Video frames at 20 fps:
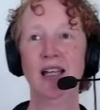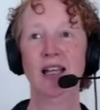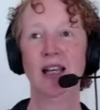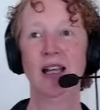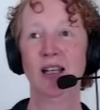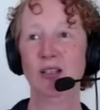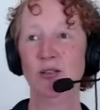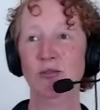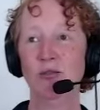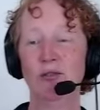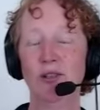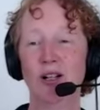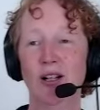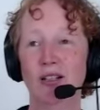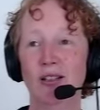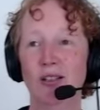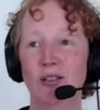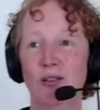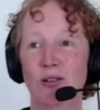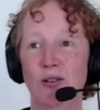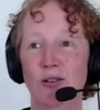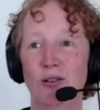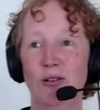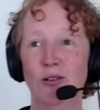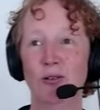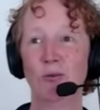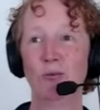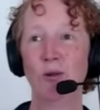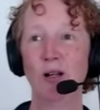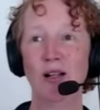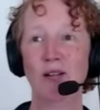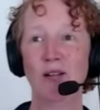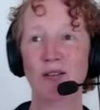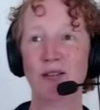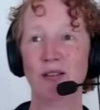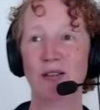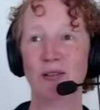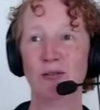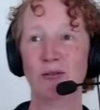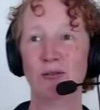you've got your
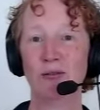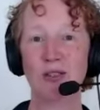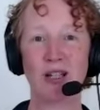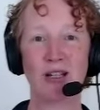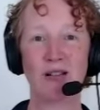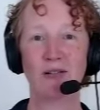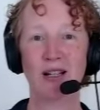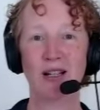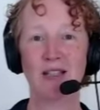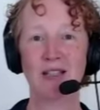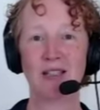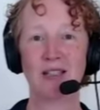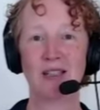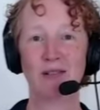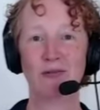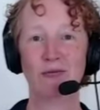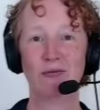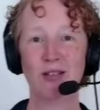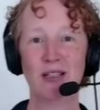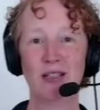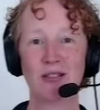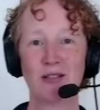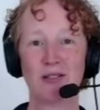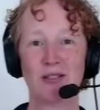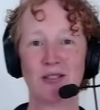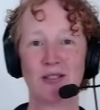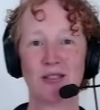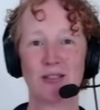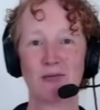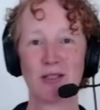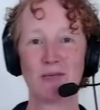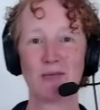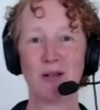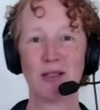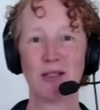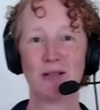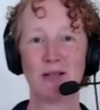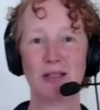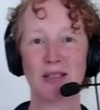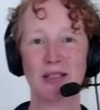wealth and generation and resources
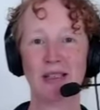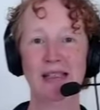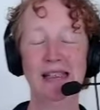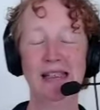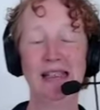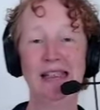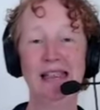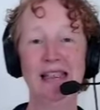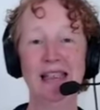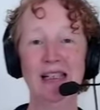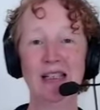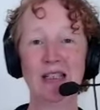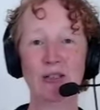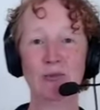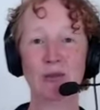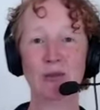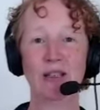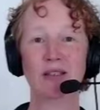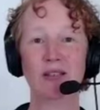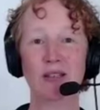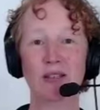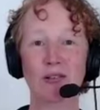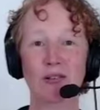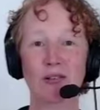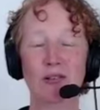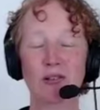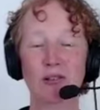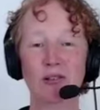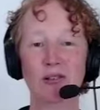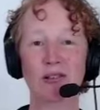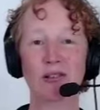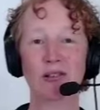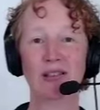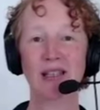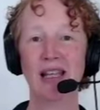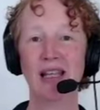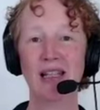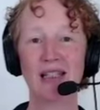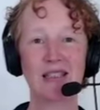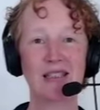responsibility linked with your
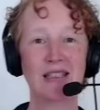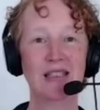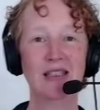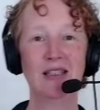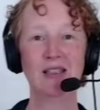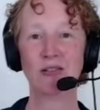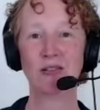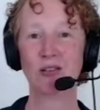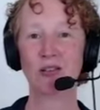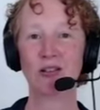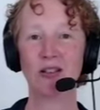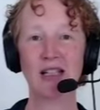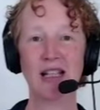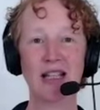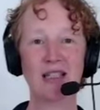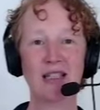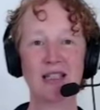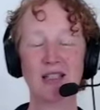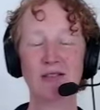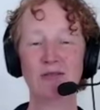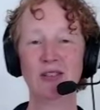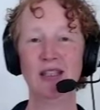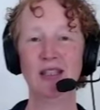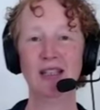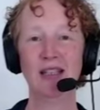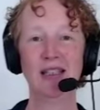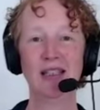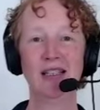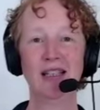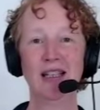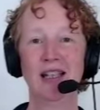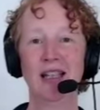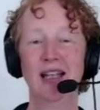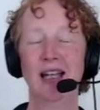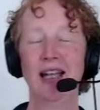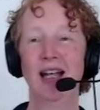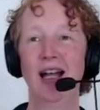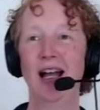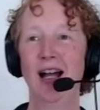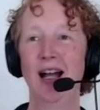legacy, your creativity,
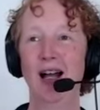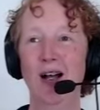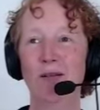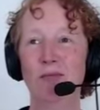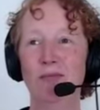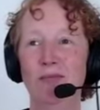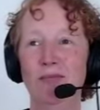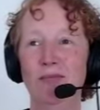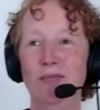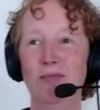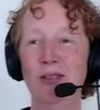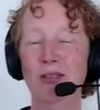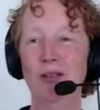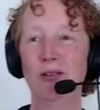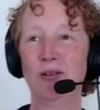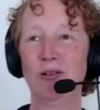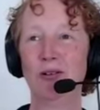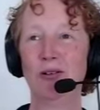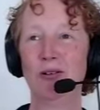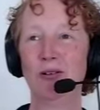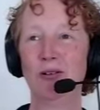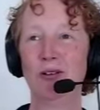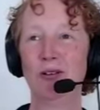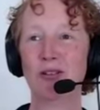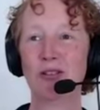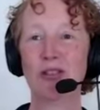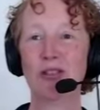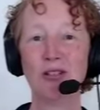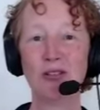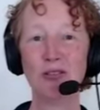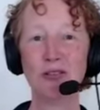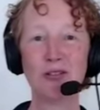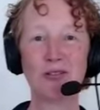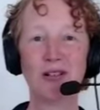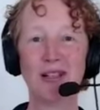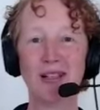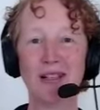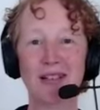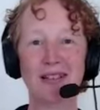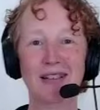your
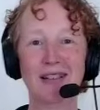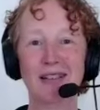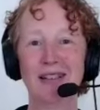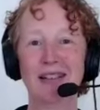children,